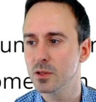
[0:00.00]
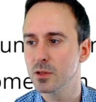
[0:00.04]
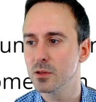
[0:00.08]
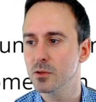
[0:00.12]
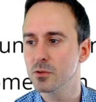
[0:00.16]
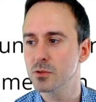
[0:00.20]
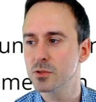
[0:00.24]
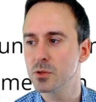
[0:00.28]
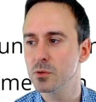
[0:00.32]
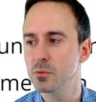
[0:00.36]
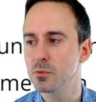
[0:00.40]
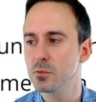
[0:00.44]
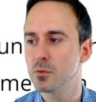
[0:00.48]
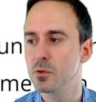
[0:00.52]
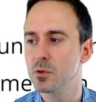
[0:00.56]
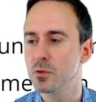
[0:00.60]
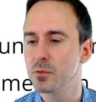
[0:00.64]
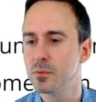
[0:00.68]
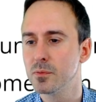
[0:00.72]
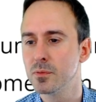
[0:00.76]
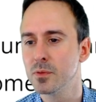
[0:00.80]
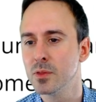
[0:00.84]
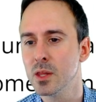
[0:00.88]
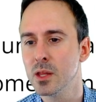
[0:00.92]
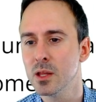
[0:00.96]
So,
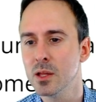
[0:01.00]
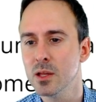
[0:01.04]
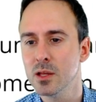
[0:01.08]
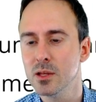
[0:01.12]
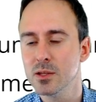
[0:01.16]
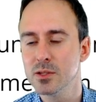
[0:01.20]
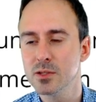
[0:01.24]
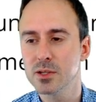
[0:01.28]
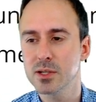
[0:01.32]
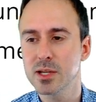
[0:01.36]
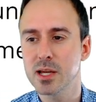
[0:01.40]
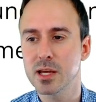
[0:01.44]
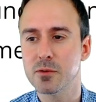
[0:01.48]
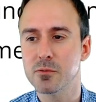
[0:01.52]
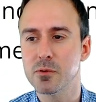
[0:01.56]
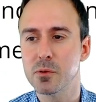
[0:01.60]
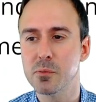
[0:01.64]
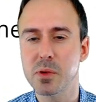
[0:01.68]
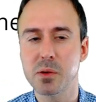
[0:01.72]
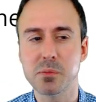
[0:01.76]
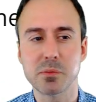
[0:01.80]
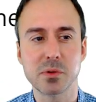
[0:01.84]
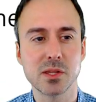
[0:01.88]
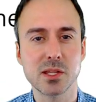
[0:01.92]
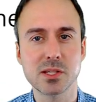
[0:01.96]
so again,
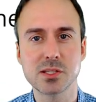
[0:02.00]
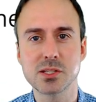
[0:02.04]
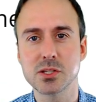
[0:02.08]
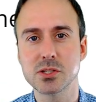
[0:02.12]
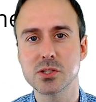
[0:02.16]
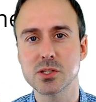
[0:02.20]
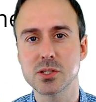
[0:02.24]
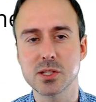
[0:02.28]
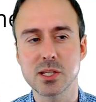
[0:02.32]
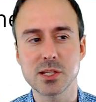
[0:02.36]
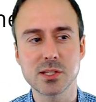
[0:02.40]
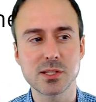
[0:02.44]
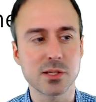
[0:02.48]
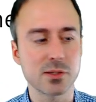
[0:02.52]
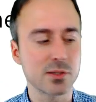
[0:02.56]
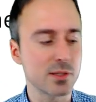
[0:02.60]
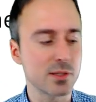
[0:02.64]
remember this is this is